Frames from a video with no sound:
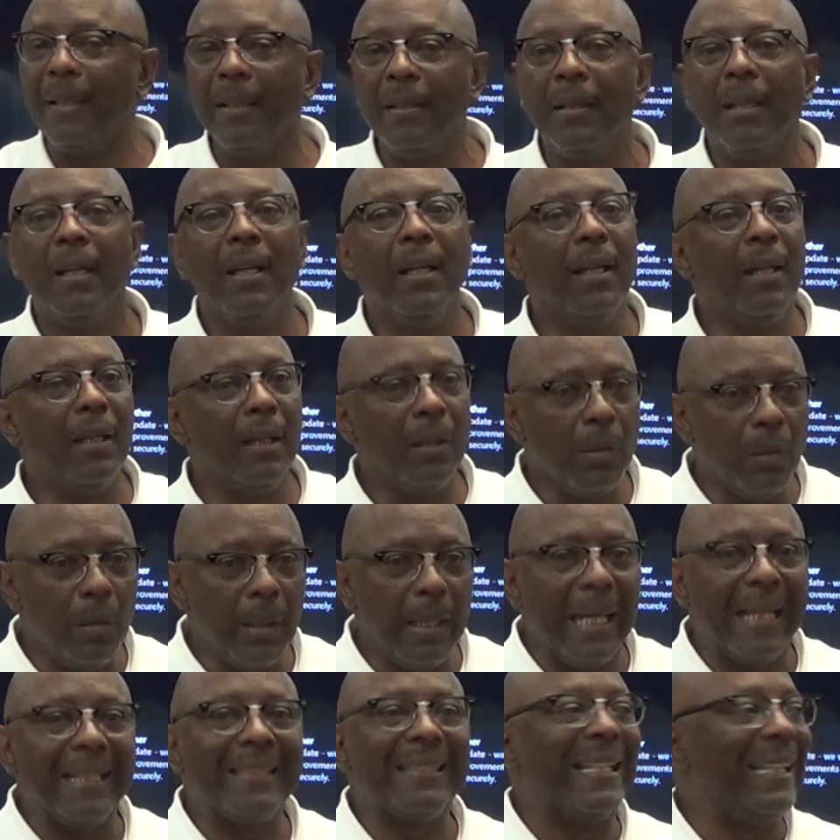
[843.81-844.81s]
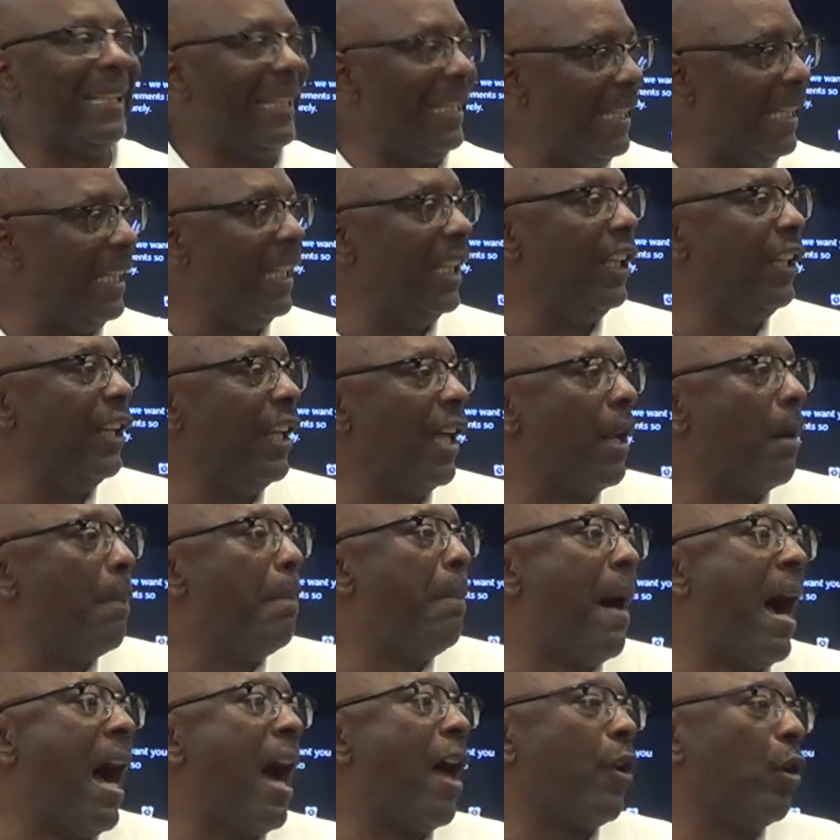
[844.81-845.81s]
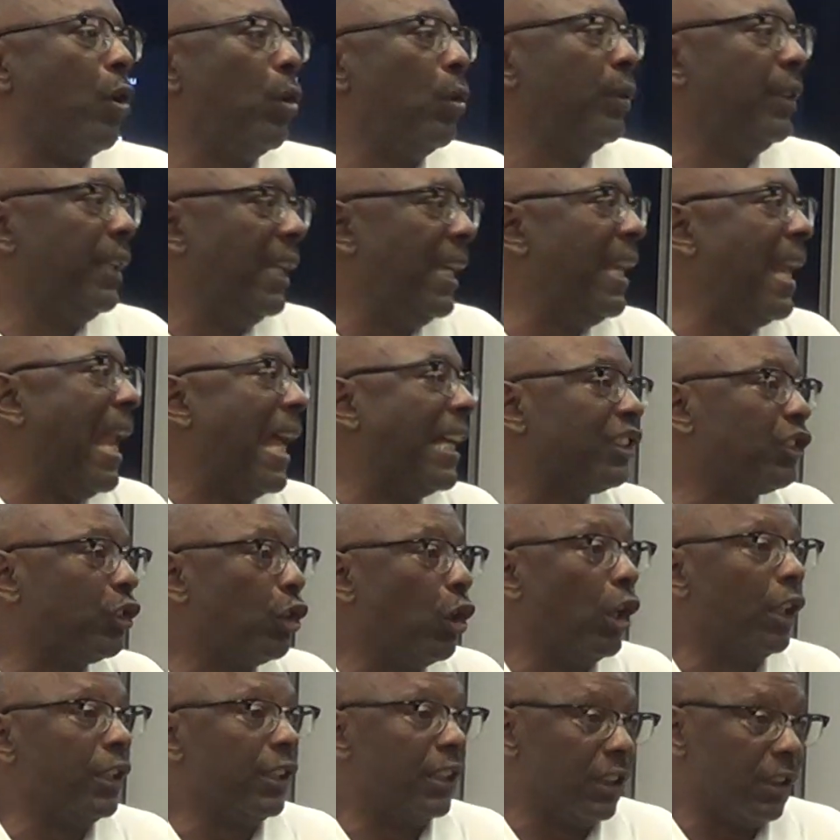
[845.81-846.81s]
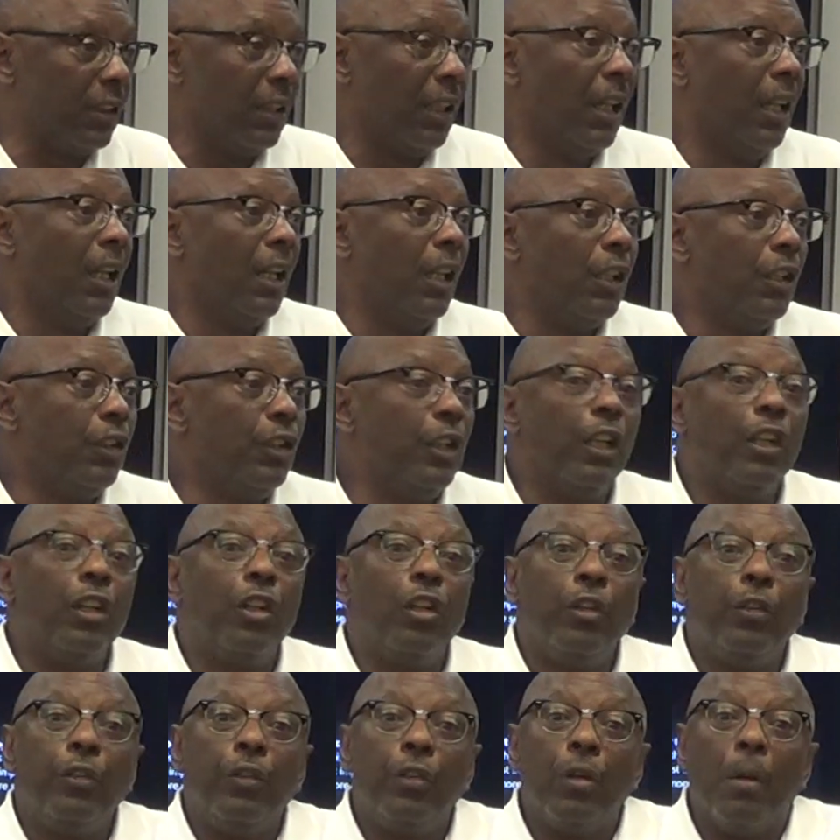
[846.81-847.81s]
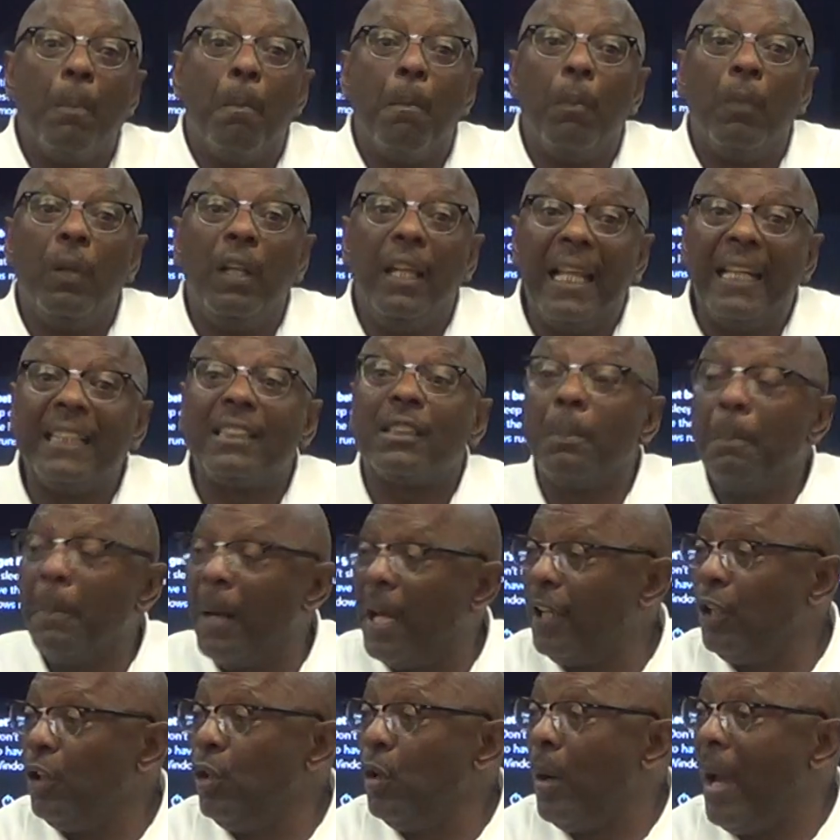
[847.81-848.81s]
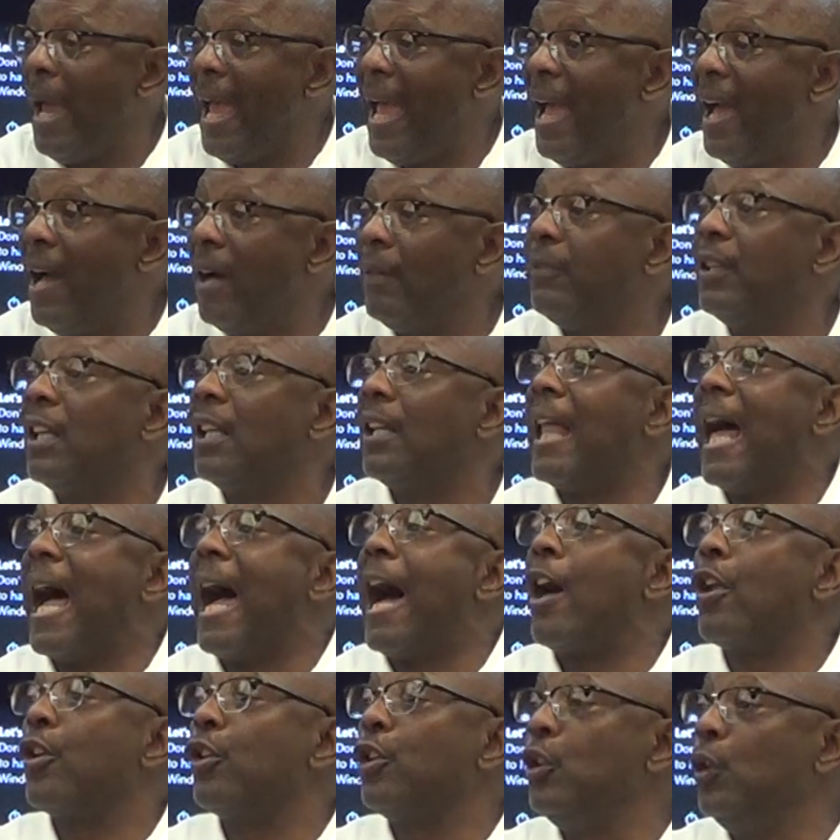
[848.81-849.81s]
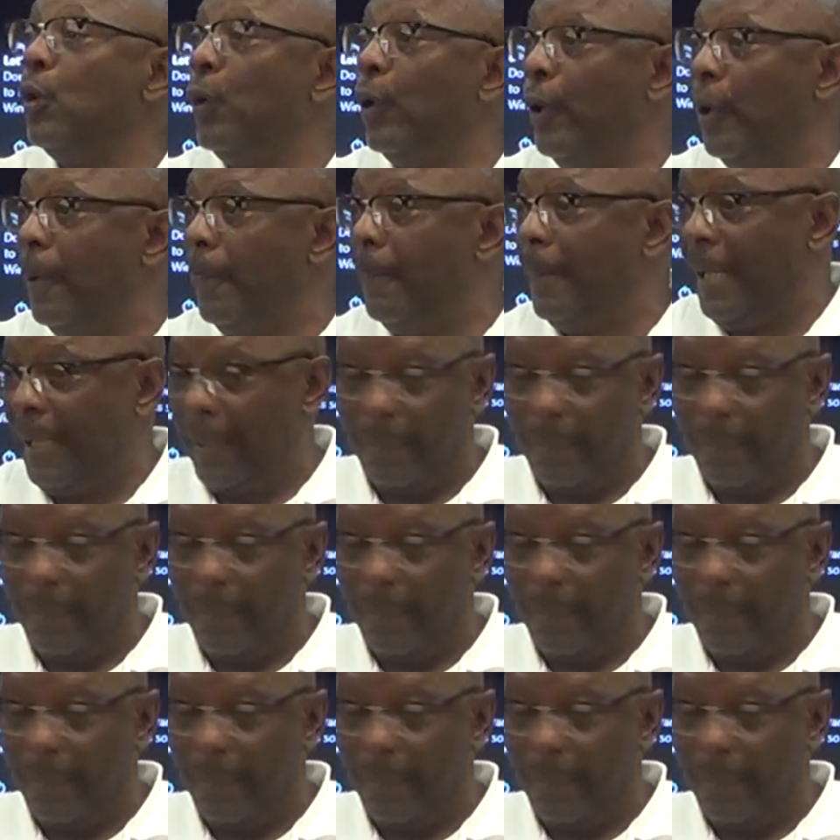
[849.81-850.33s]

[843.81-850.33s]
At the end of the bottle, then I start the less money you have, the louder you hear me.